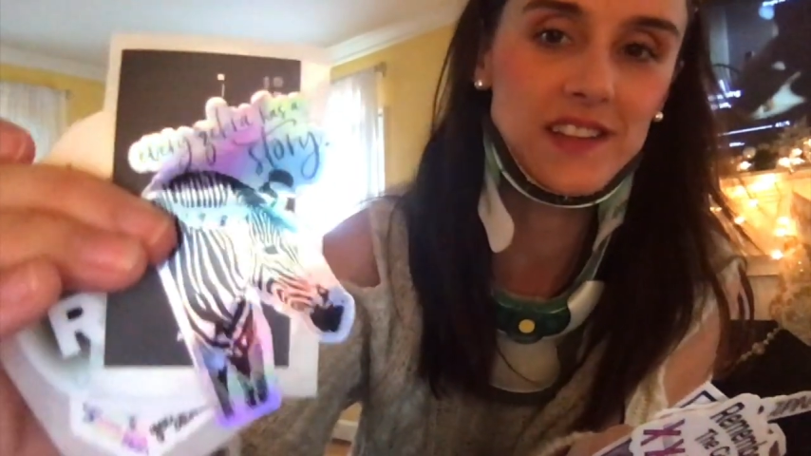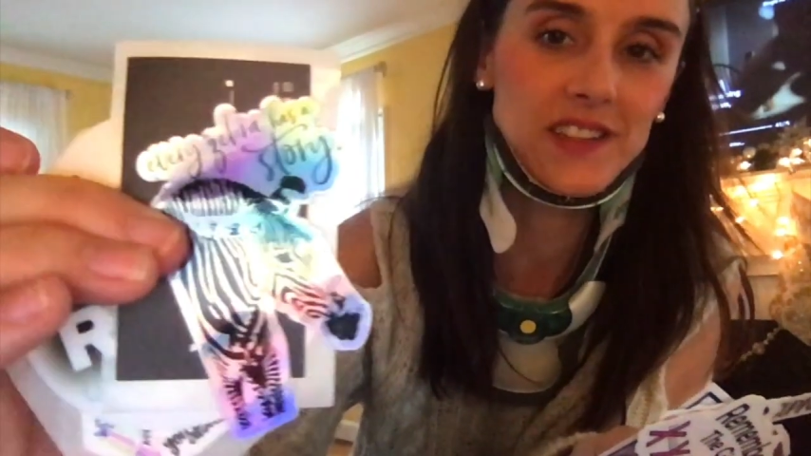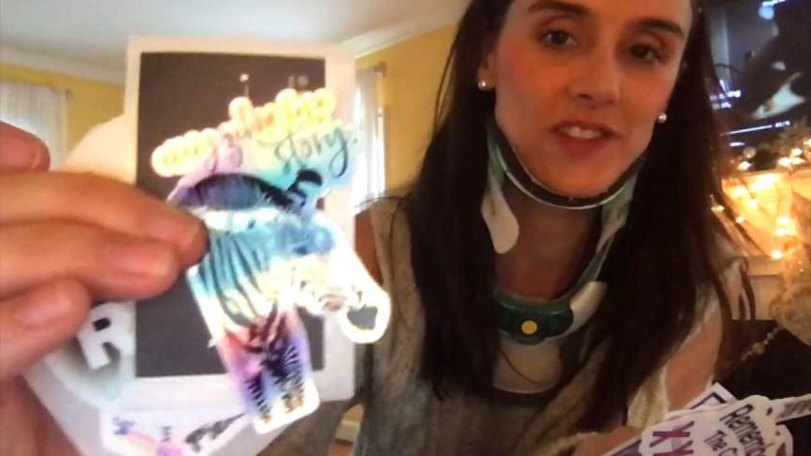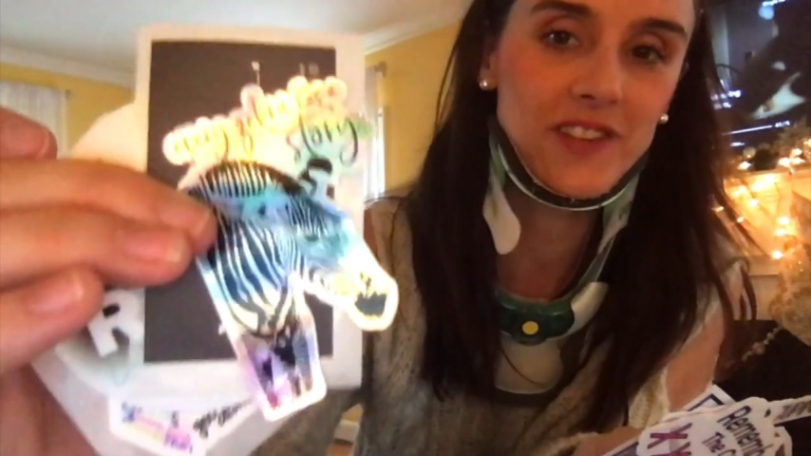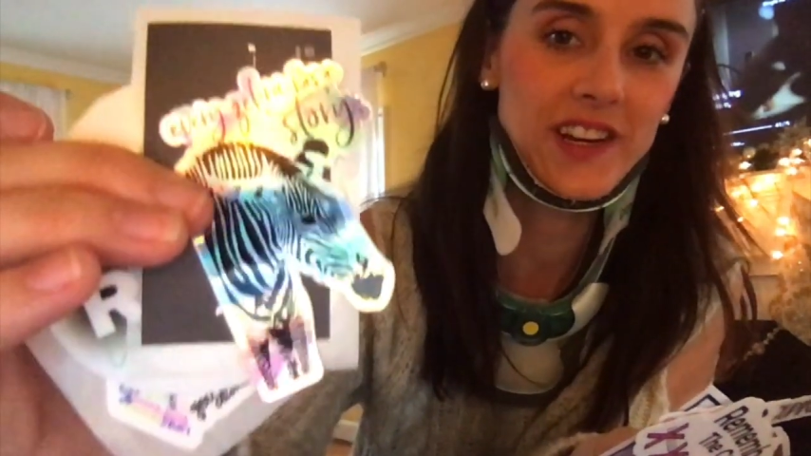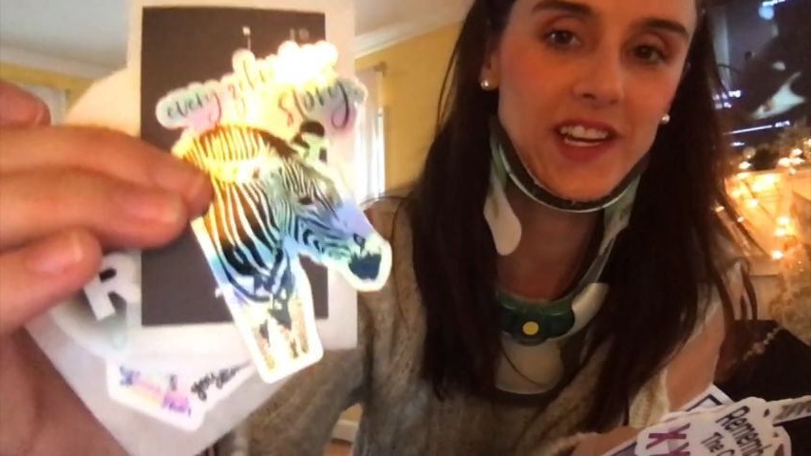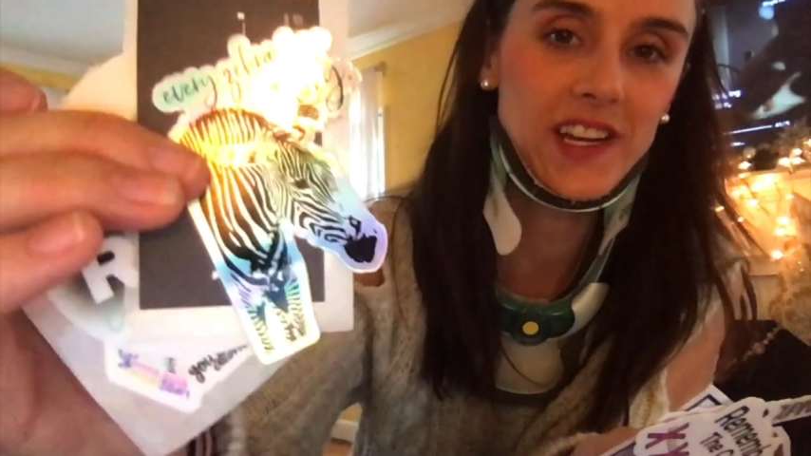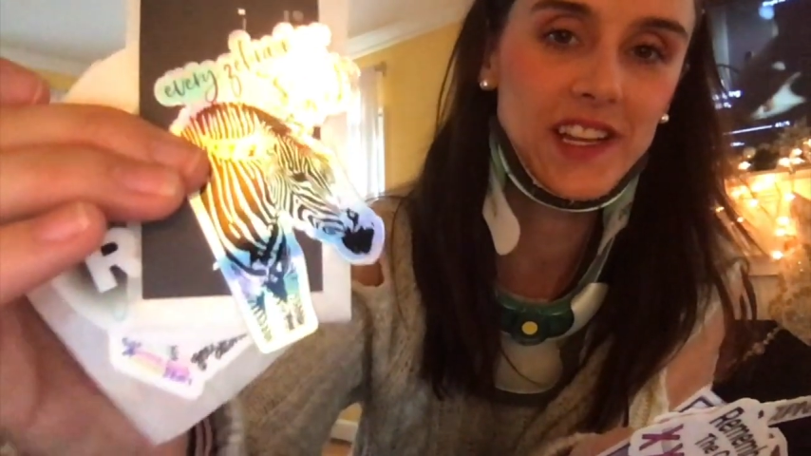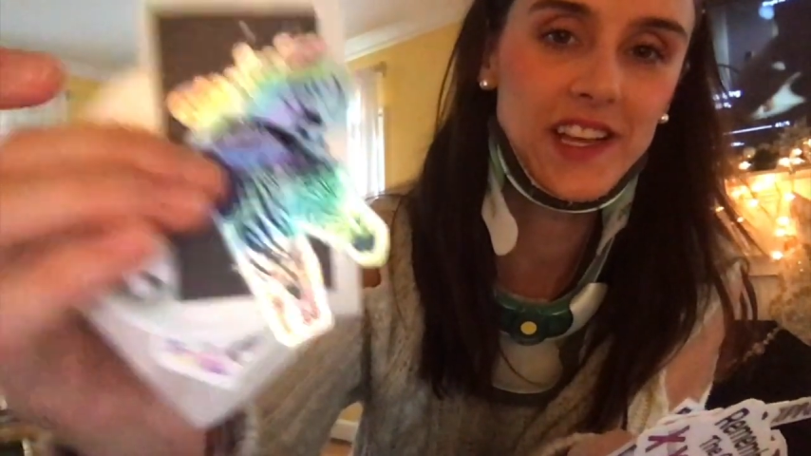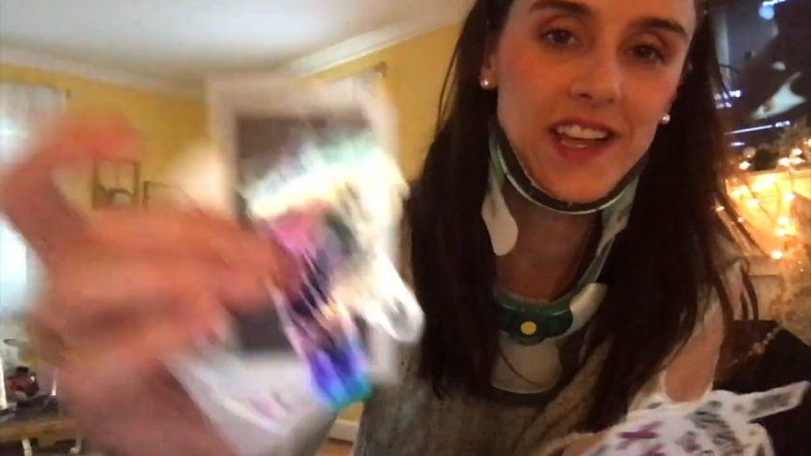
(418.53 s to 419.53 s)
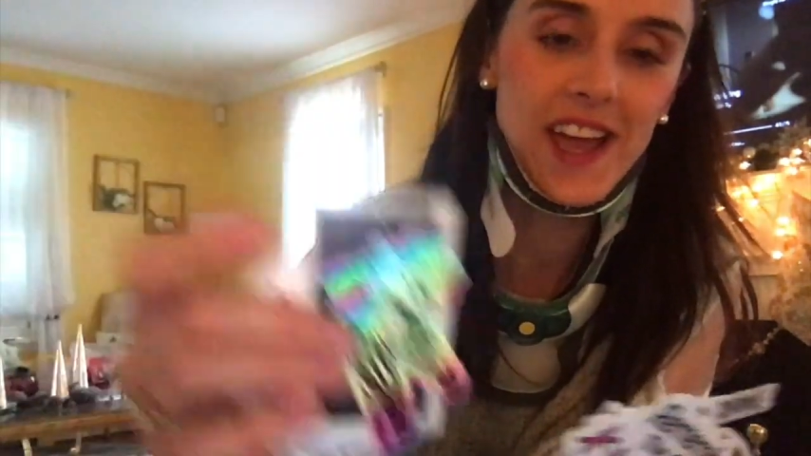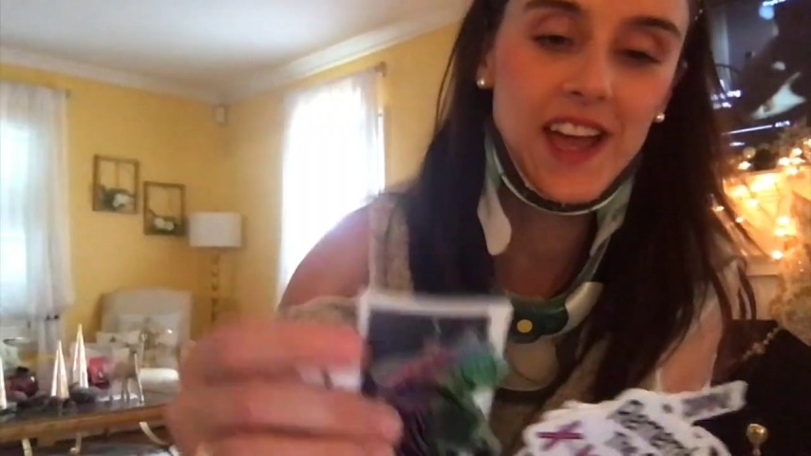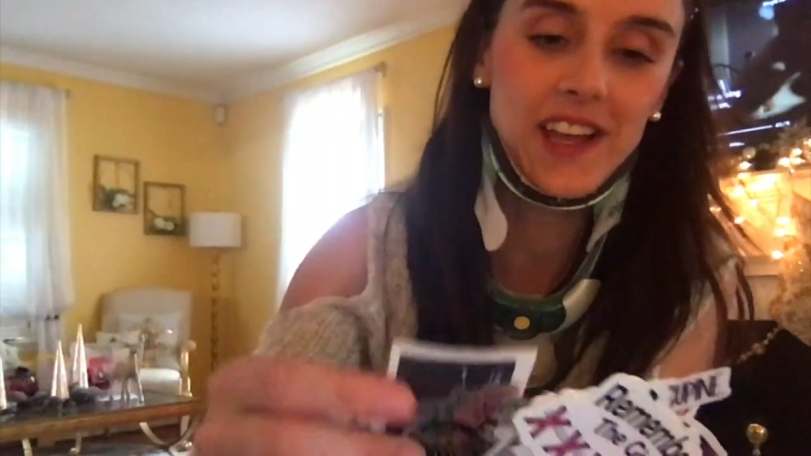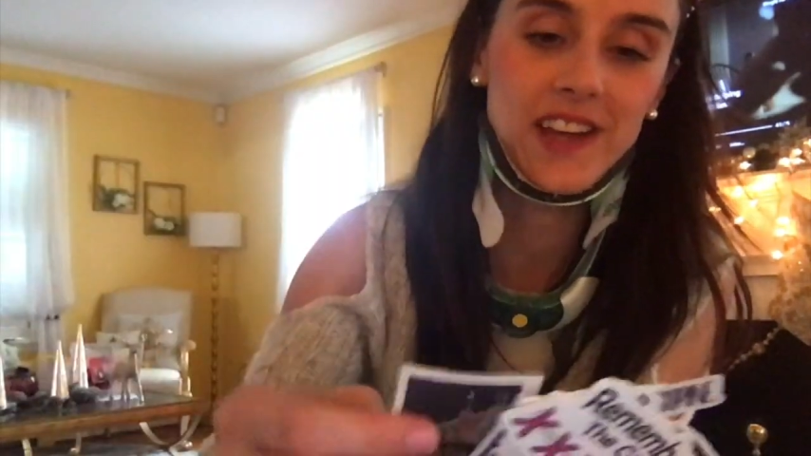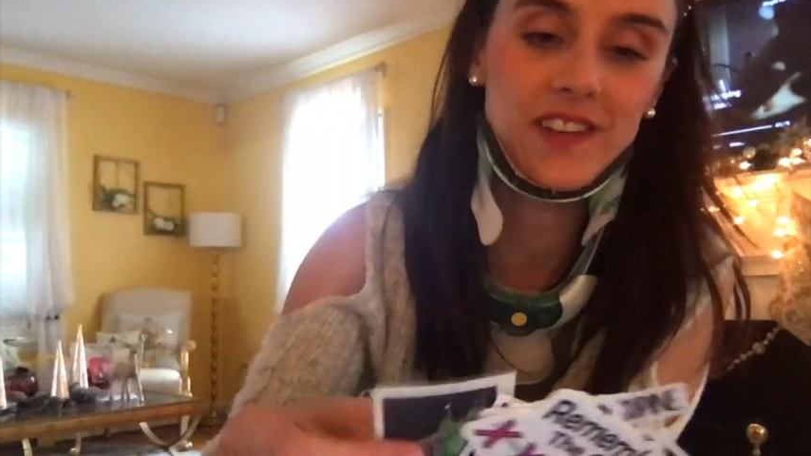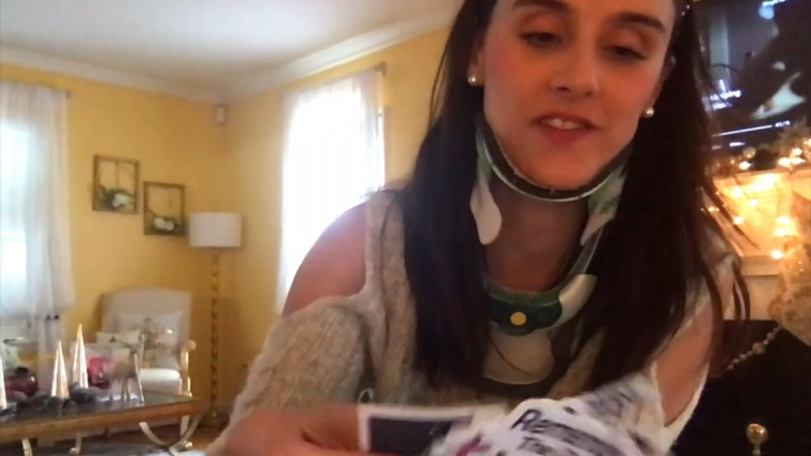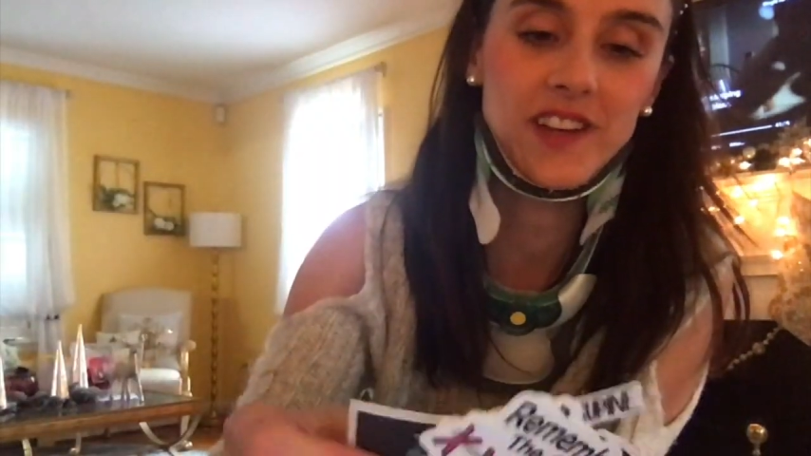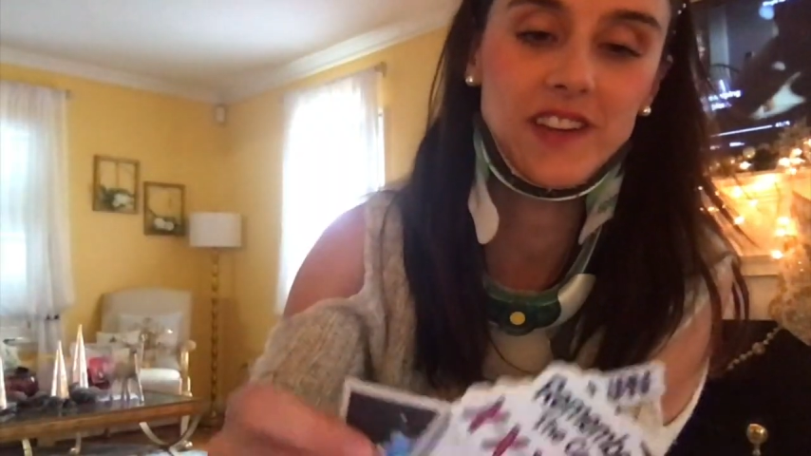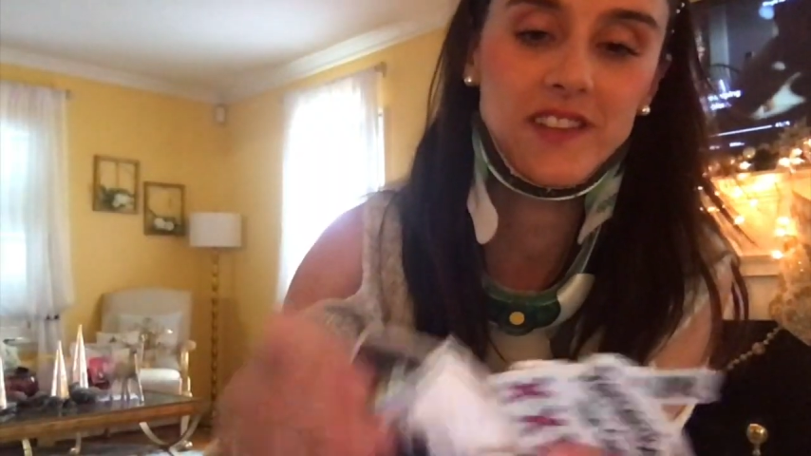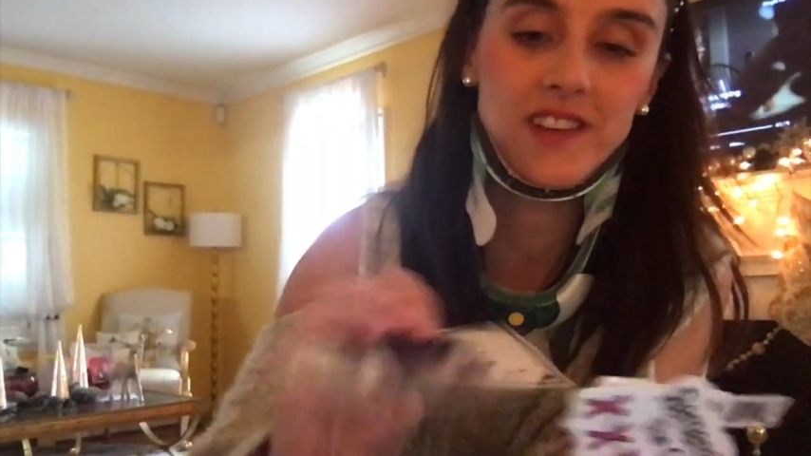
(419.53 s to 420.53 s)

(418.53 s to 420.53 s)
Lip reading: story. Like, heck yes, we do.